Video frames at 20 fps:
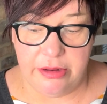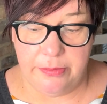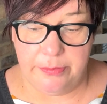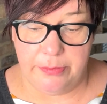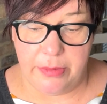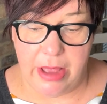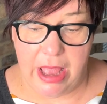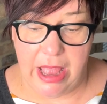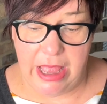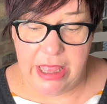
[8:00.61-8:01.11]

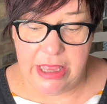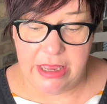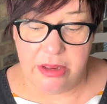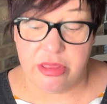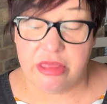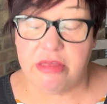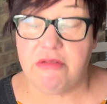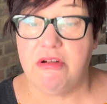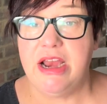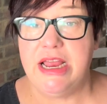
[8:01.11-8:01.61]
May,
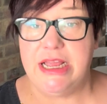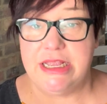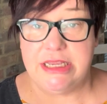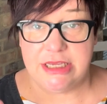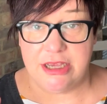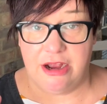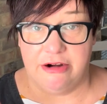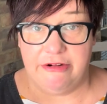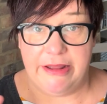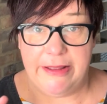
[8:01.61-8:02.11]
3
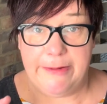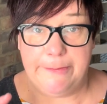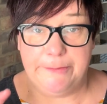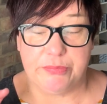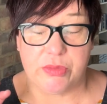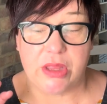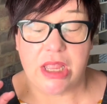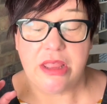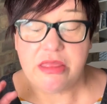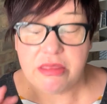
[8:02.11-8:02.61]

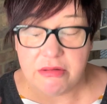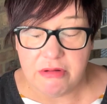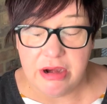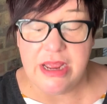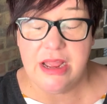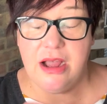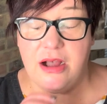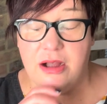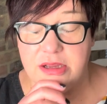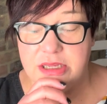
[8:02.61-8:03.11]

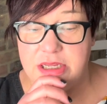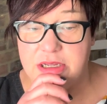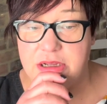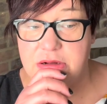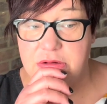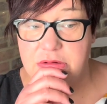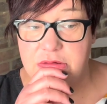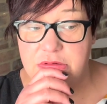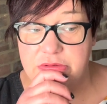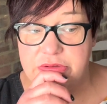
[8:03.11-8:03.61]

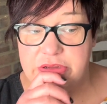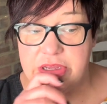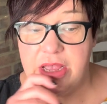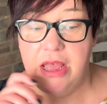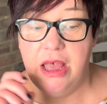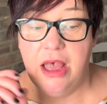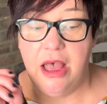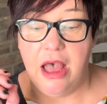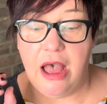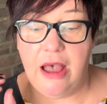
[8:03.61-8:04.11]
articles,
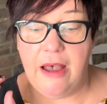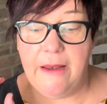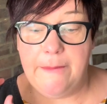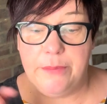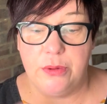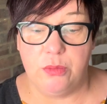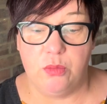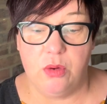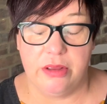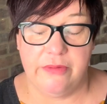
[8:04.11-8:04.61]

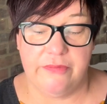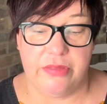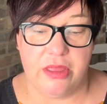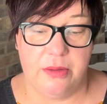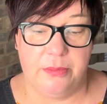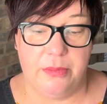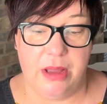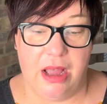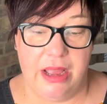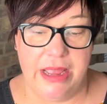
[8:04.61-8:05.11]
but one of
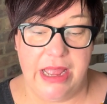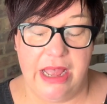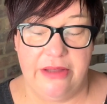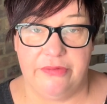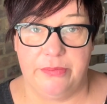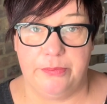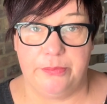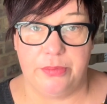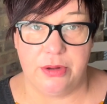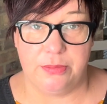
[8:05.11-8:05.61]
them I
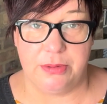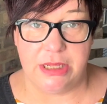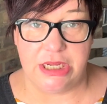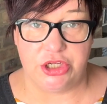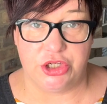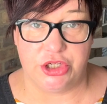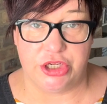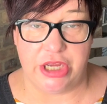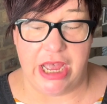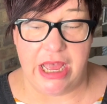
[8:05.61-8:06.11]
haven't
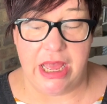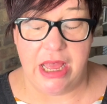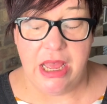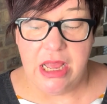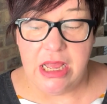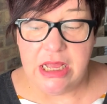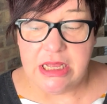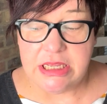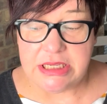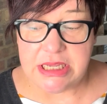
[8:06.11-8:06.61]
published yet.
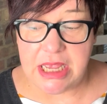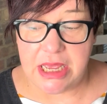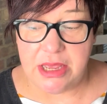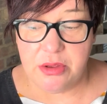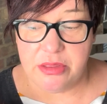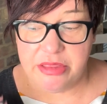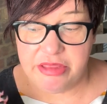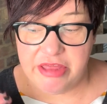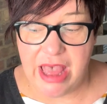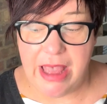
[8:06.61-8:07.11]

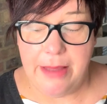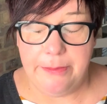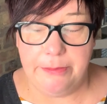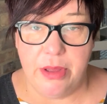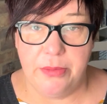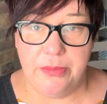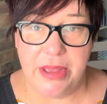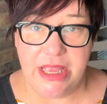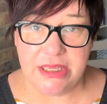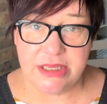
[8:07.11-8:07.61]
So that
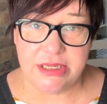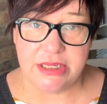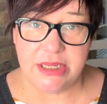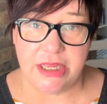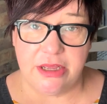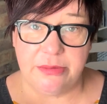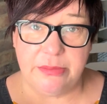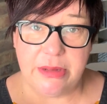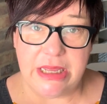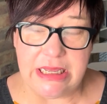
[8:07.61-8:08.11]

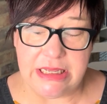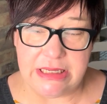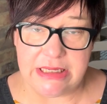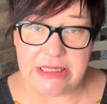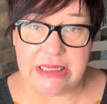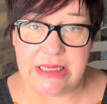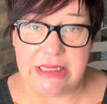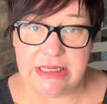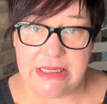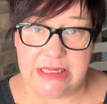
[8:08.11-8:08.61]
momentum
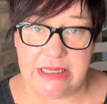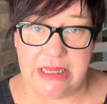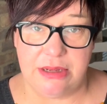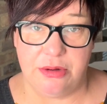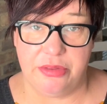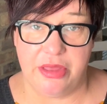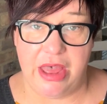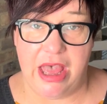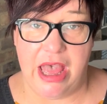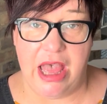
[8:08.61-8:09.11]
is
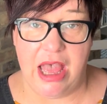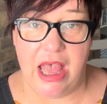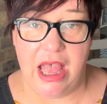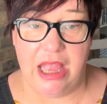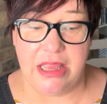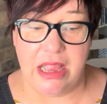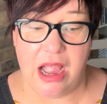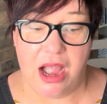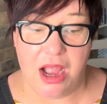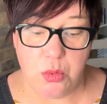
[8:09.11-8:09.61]
still there,
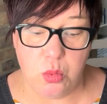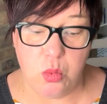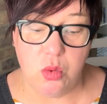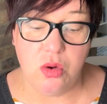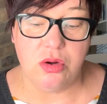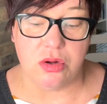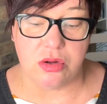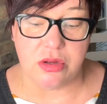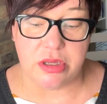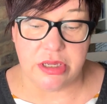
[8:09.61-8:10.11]
and I
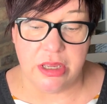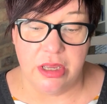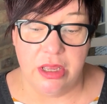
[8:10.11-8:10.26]
would